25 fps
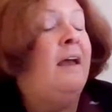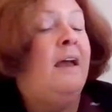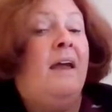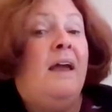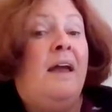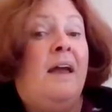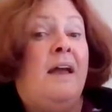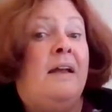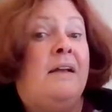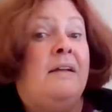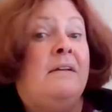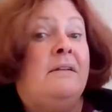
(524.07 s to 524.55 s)

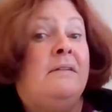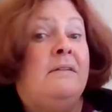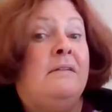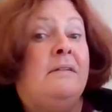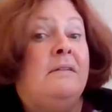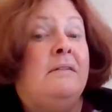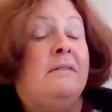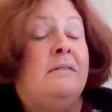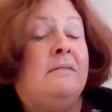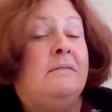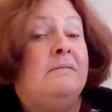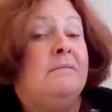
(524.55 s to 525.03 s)
And
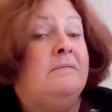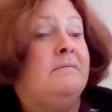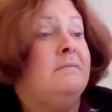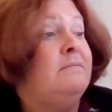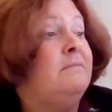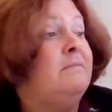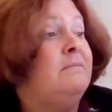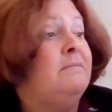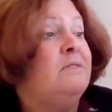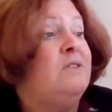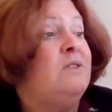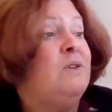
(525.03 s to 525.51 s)

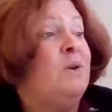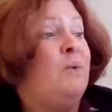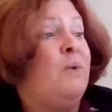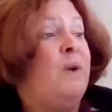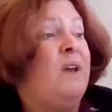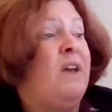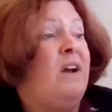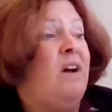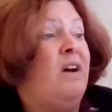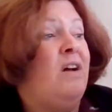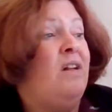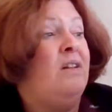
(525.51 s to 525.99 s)
so
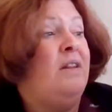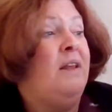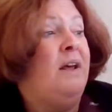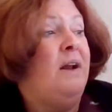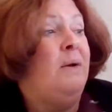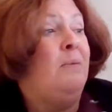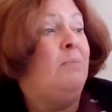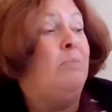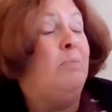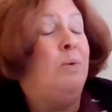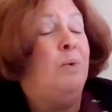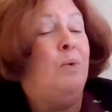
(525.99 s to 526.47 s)
he called it
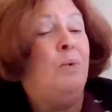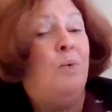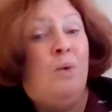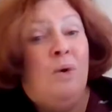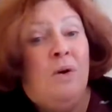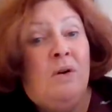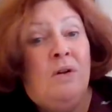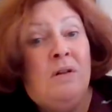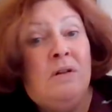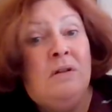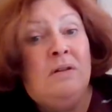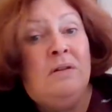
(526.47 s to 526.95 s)
a
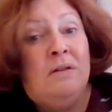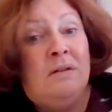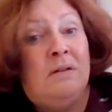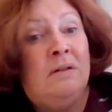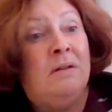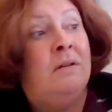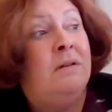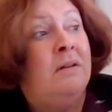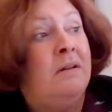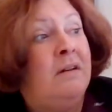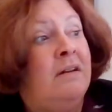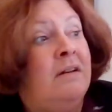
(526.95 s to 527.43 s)
pool
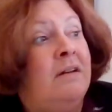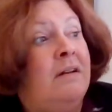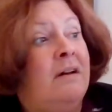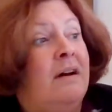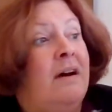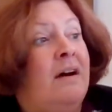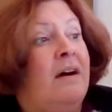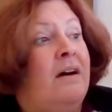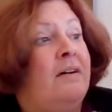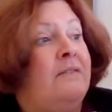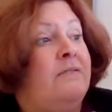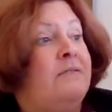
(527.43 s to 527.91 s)

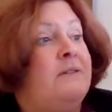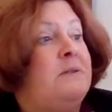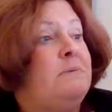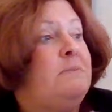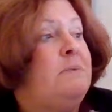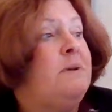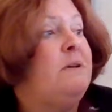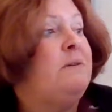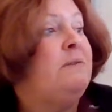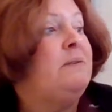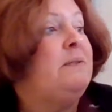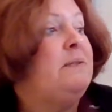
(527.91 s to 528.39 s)
of
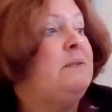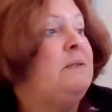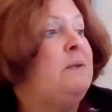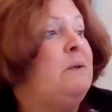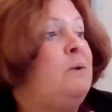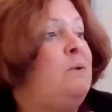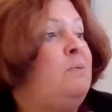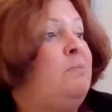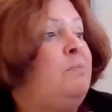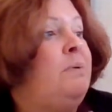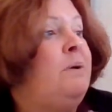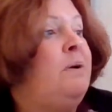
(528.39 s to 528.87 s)
spilled
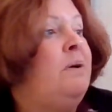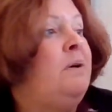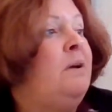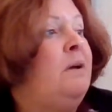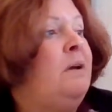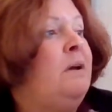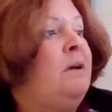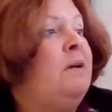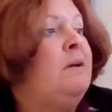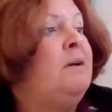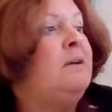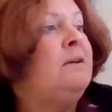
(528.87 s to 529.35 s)
soup.
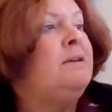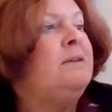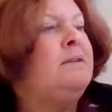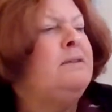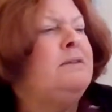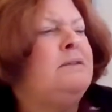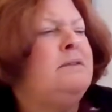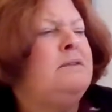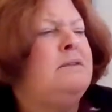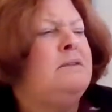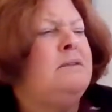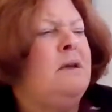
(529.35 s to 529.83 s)

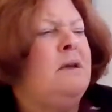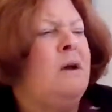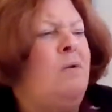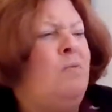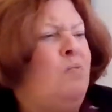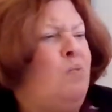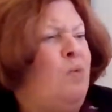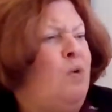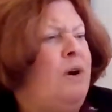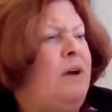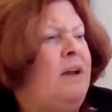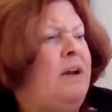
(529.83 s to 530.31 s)

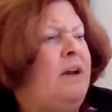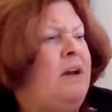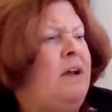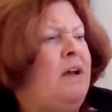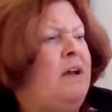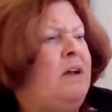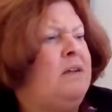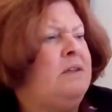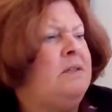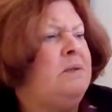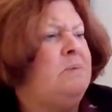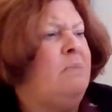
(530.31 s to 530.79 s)
Someone
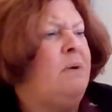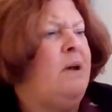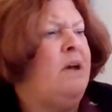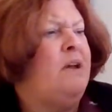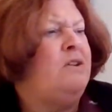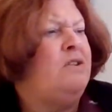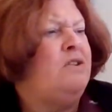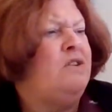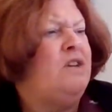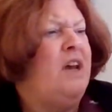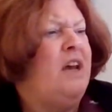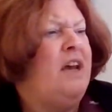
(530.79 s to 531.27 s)
has
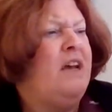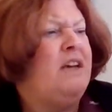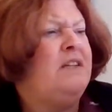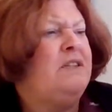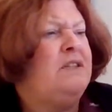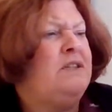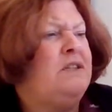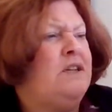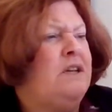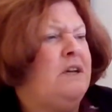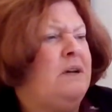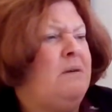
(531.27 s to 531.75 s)
been
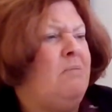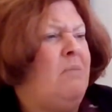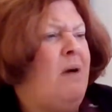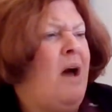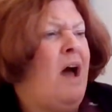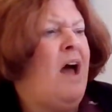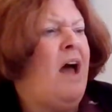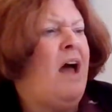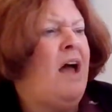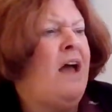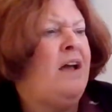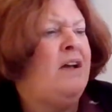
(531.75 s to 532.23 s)
tasting
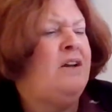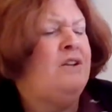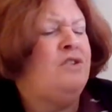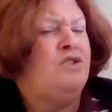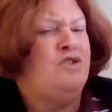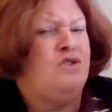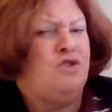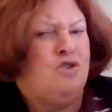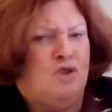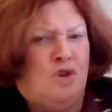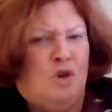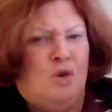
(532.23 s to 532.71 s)
my
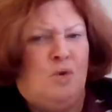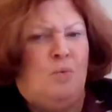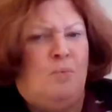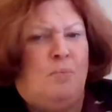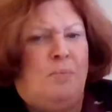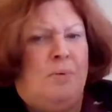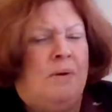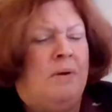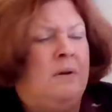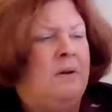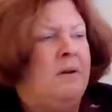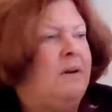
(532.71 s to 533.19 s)

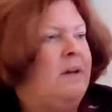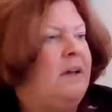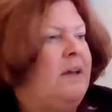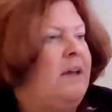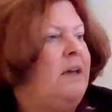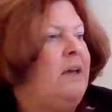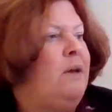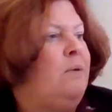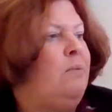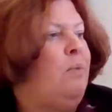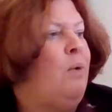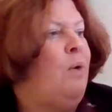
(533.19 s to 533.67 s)
soup,
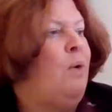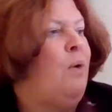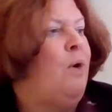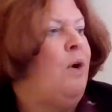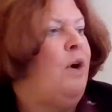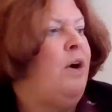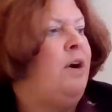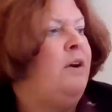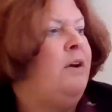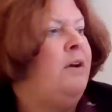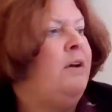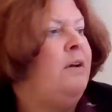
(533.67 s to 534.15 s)
he
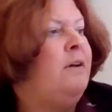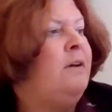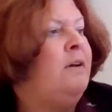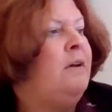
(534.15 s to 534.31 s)
roared.